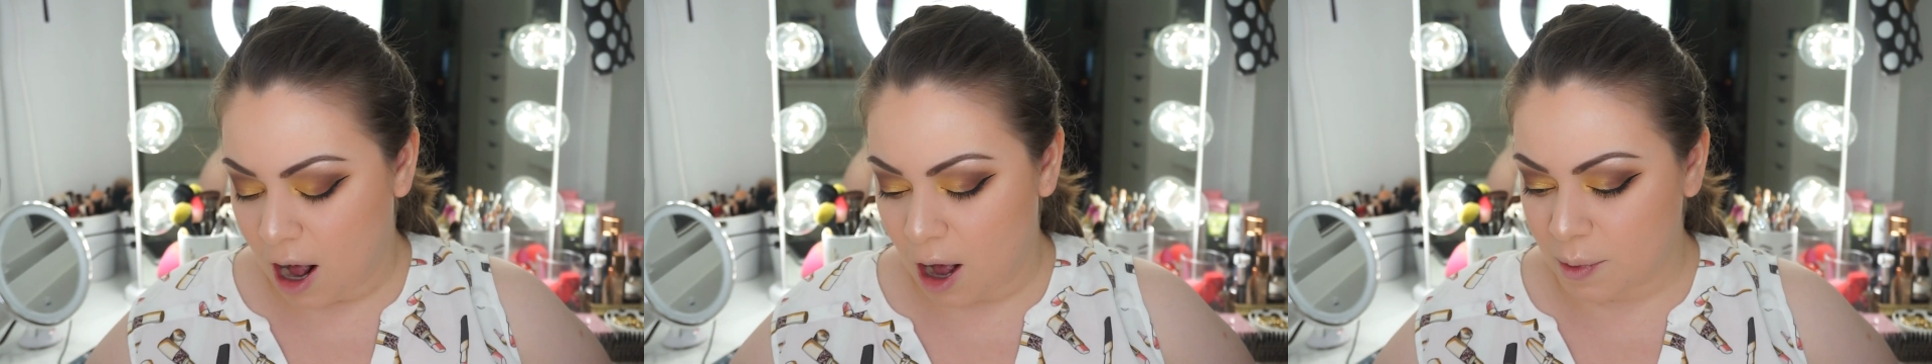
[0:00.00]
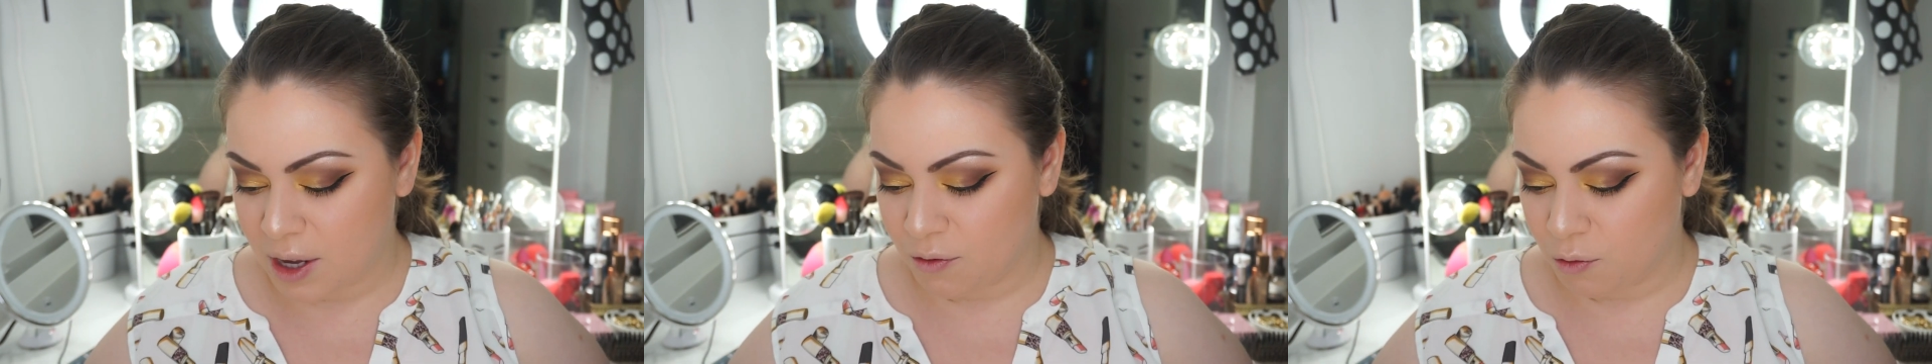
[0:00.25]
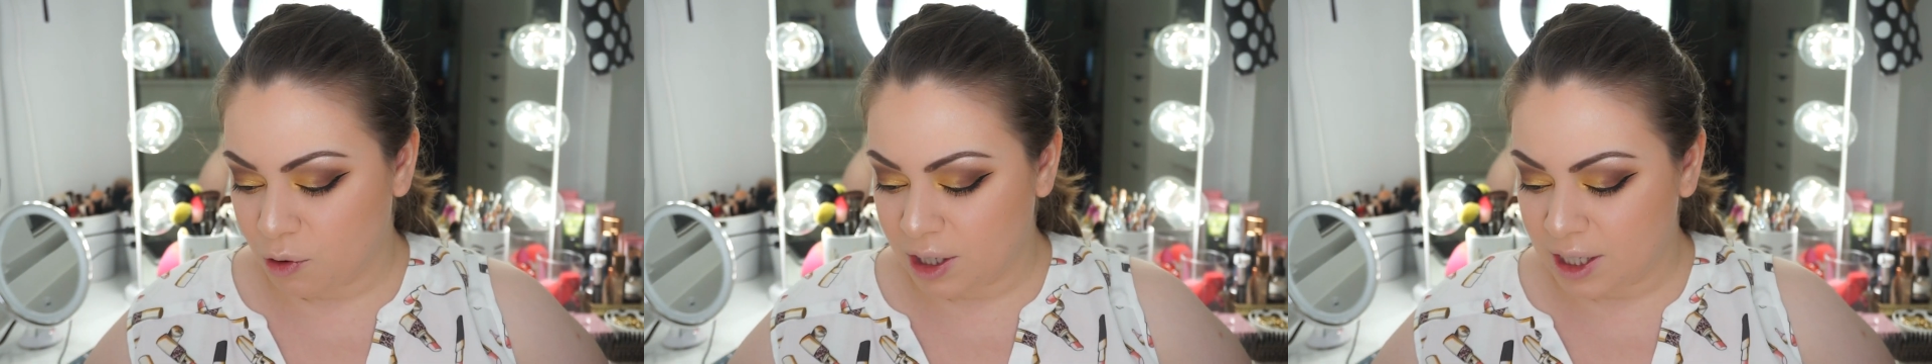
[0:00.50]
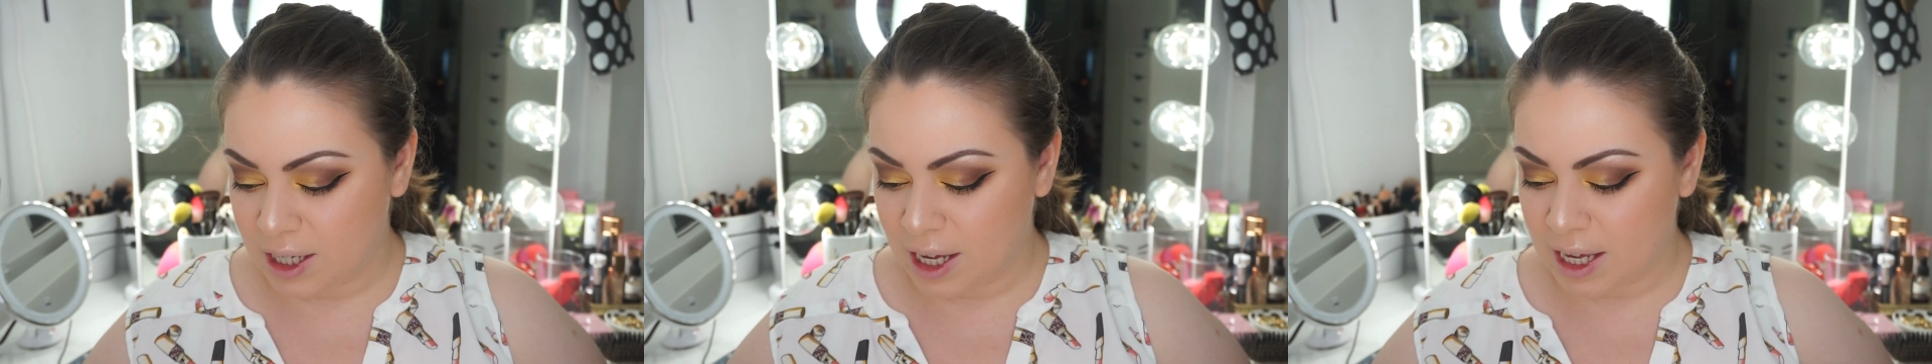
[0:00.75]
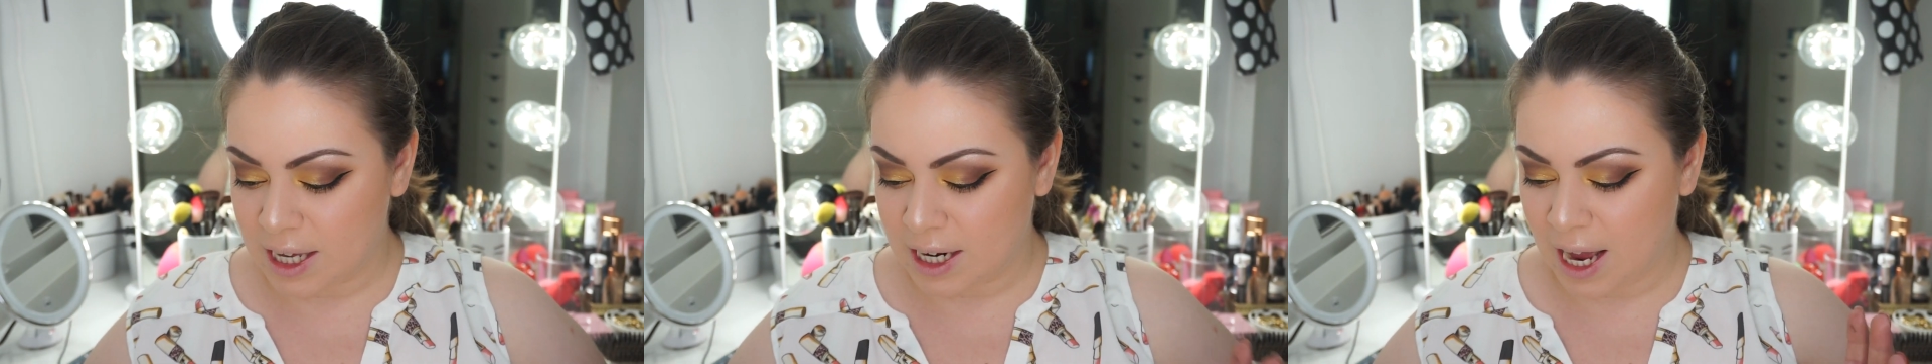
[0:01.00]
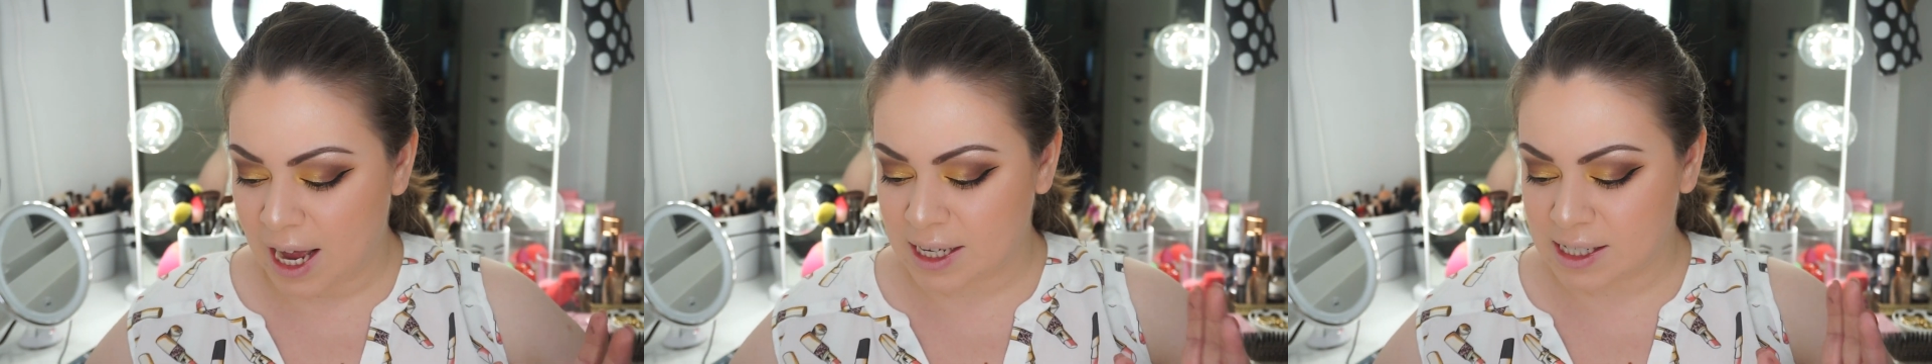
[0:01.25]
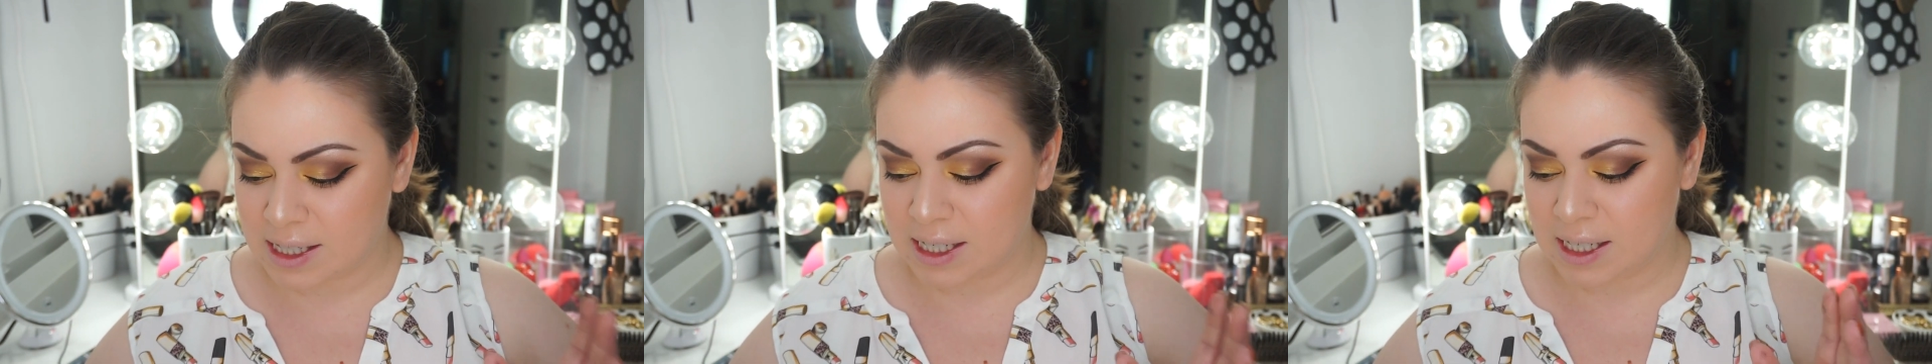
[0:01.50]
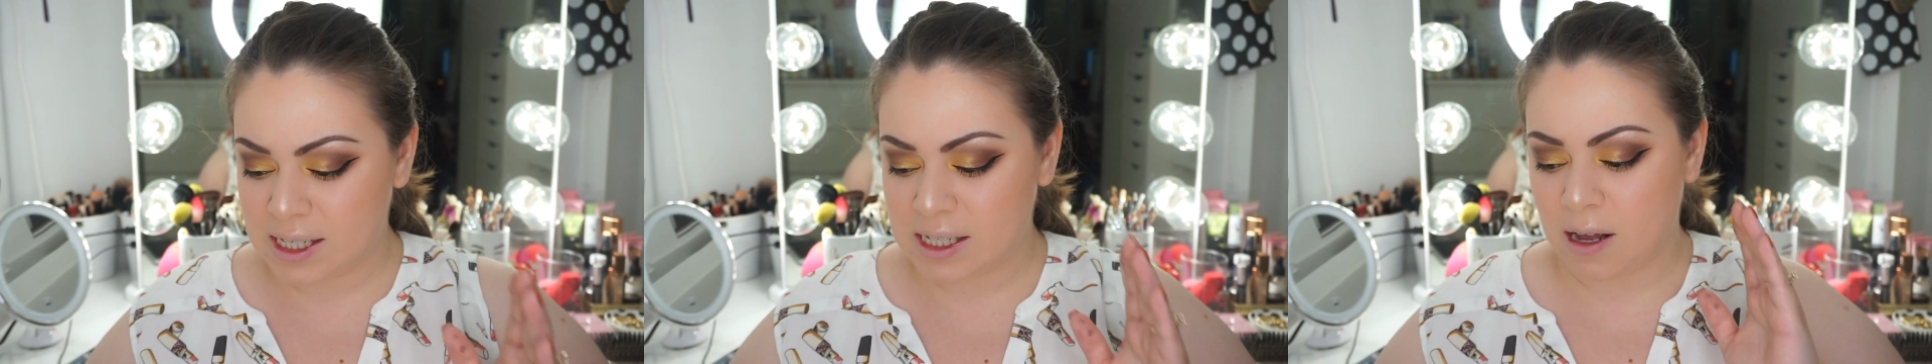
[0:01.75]
It has
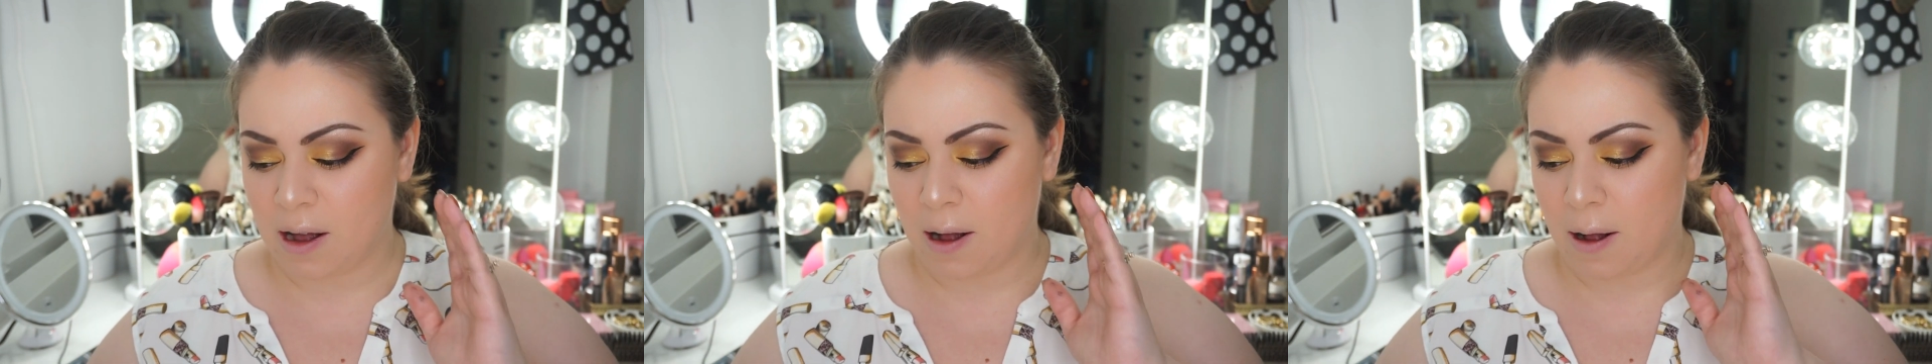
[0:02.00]
these